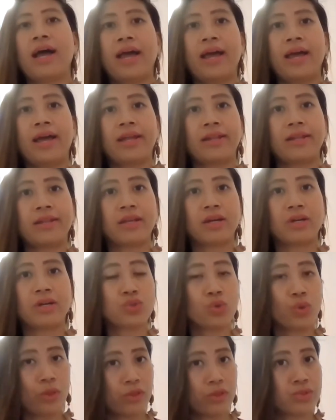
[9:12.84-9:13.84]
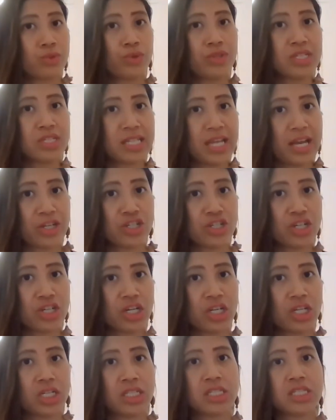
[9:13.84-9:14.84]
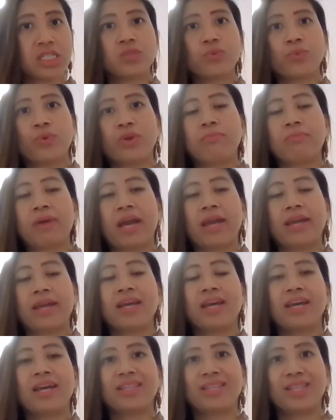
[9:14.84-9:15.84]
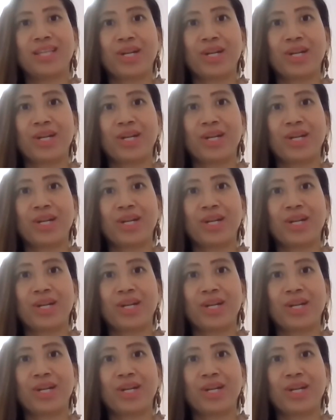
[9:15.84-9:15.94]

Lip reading: and soul suit sessions with my